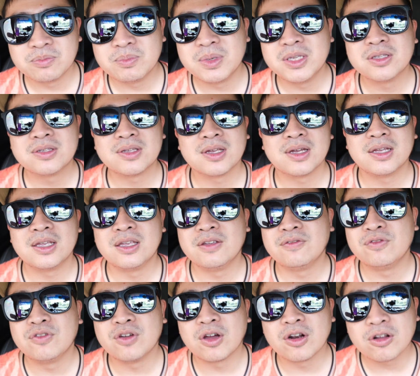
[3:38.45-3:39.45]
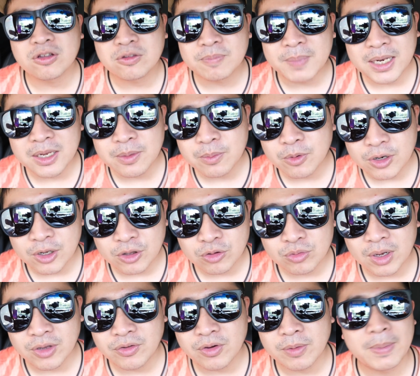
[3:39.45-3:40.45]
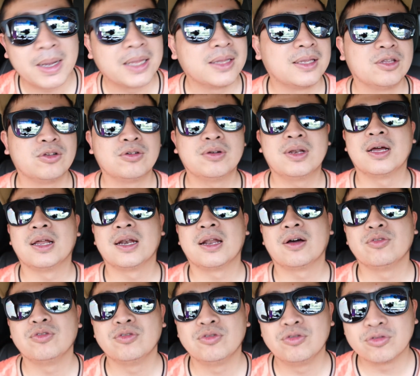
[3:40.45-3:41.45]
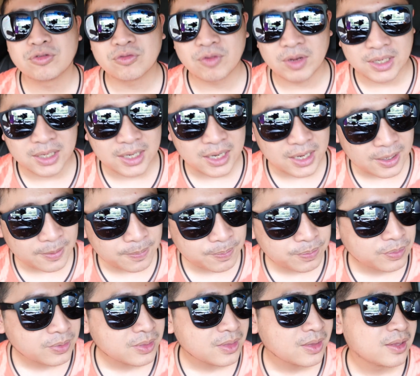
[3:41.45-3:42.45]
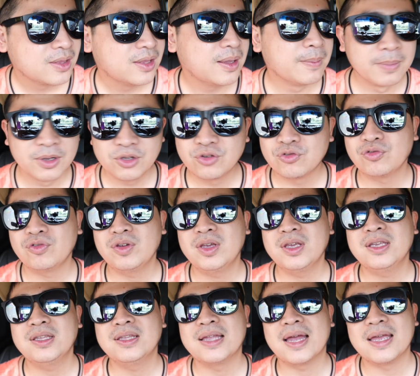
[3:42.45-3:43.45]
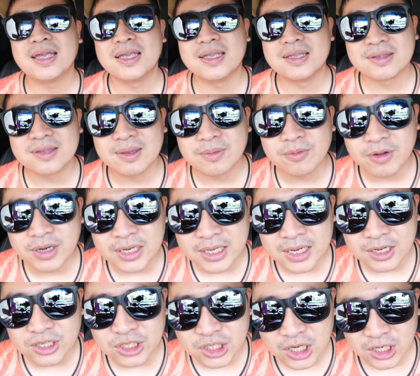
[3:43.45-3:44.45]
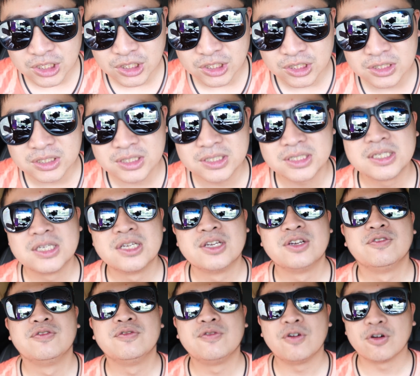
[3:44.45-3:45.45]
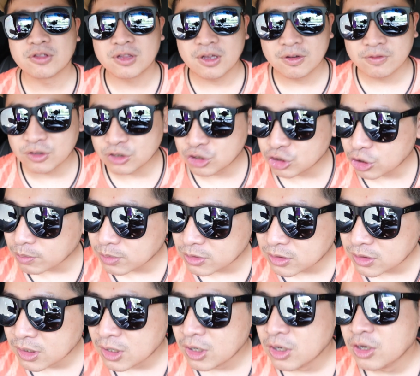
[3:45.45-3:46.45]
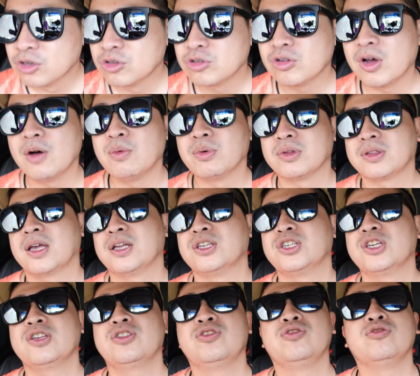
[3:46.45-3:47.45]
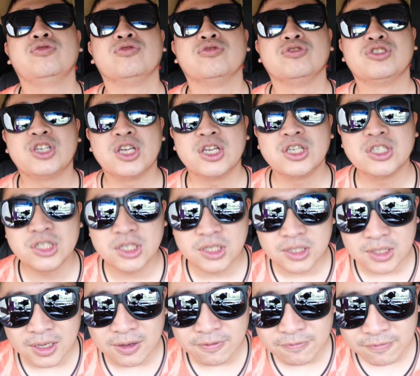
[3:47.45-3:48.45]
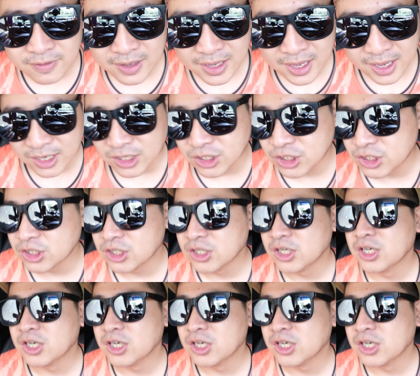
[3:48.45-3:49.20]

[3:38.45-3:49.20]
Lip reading: Means if you're not spending more than 200 baht, they don't allow you to use credit card. Number three, there is some credit card charges for some of the shops. So I would suggest you to change enough cash.